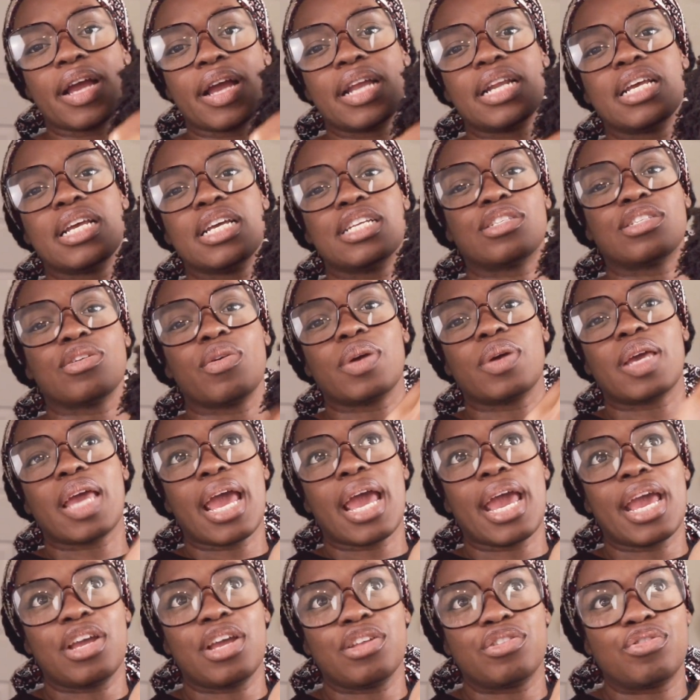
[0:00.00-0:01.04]
and it's
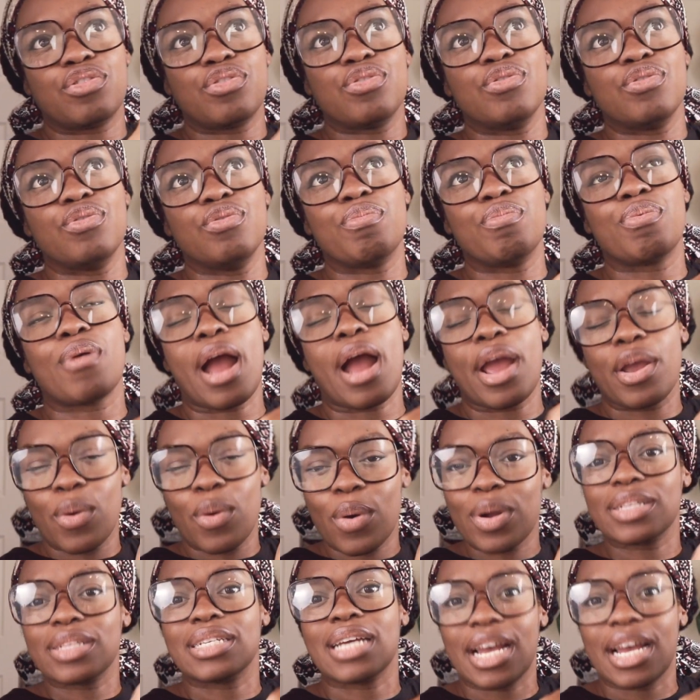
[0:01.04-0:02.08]
okay to
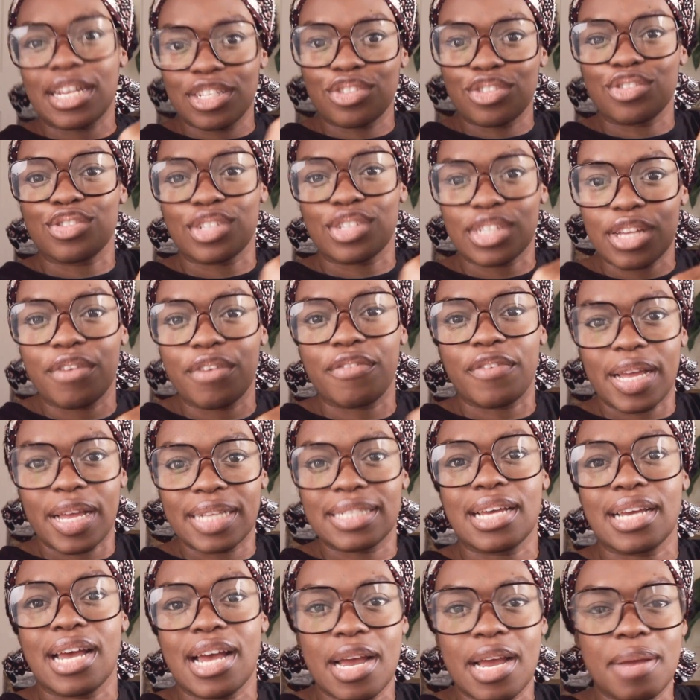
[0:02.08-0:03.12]
prioritize yourself at
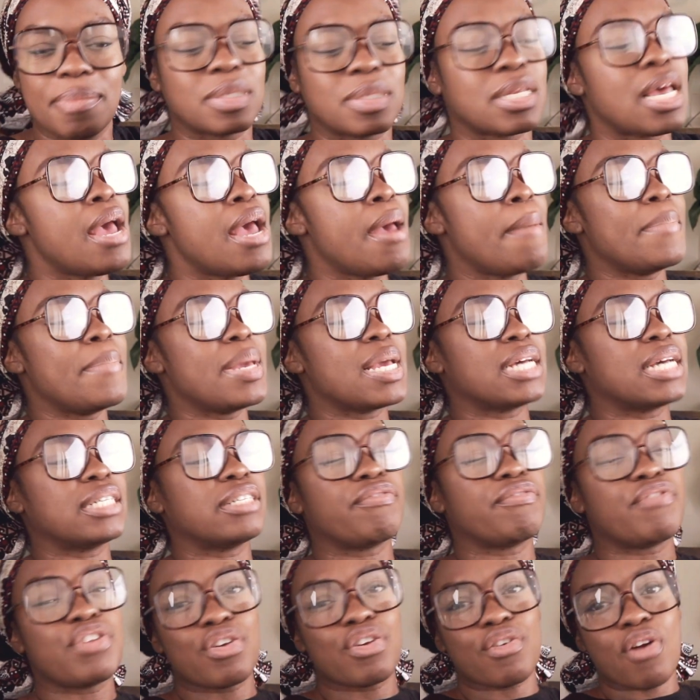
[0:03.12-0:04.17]
times. Because
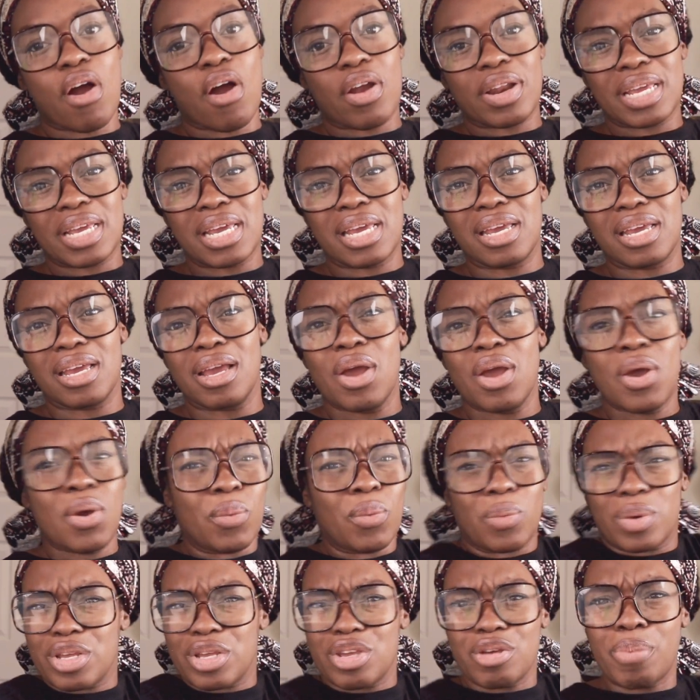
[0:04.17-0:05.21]
if you're on E,
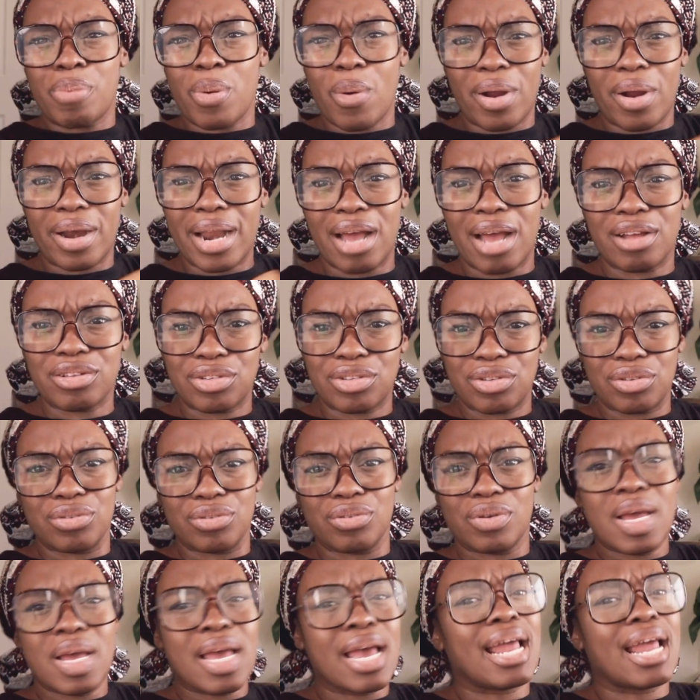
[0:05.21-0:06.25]
what are you pouring out
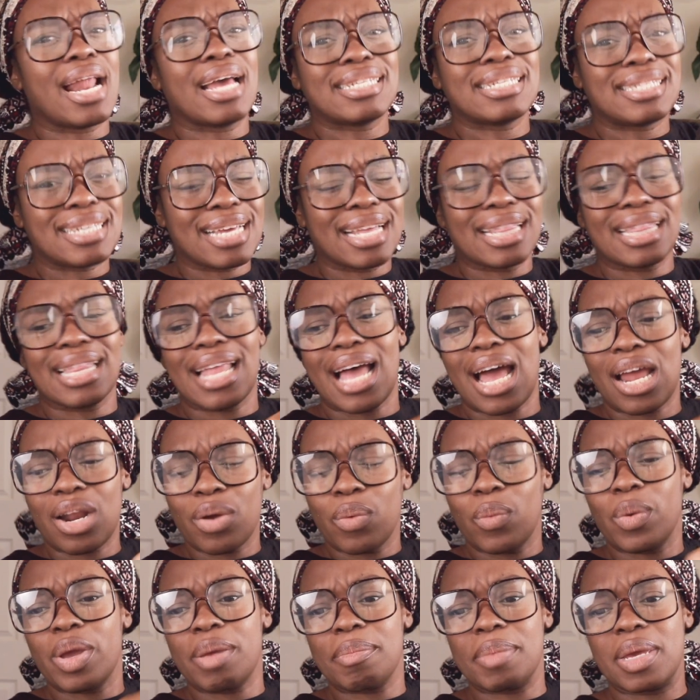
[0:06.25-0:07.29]
to? And I see a lot
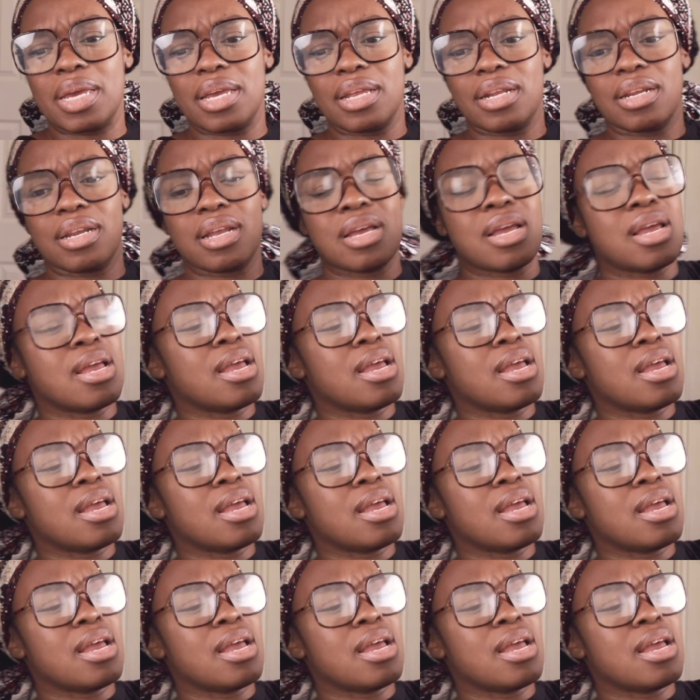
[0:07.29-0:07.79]
of women